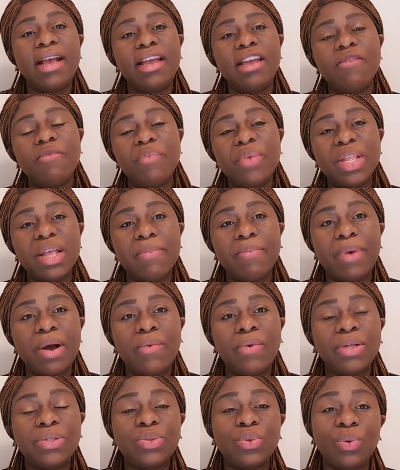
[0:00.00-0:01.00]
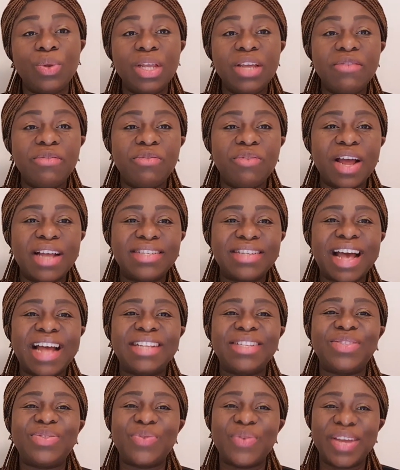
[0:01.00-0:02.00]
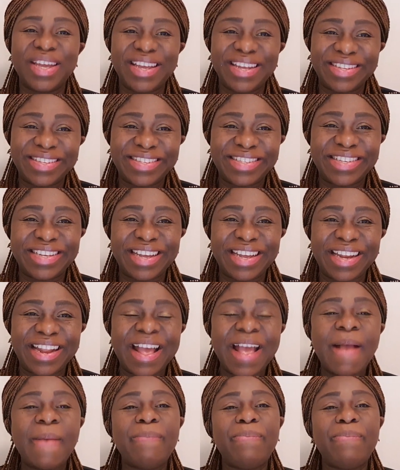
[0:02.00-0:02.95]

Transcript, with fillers: Give me the power to live right and to hate sin.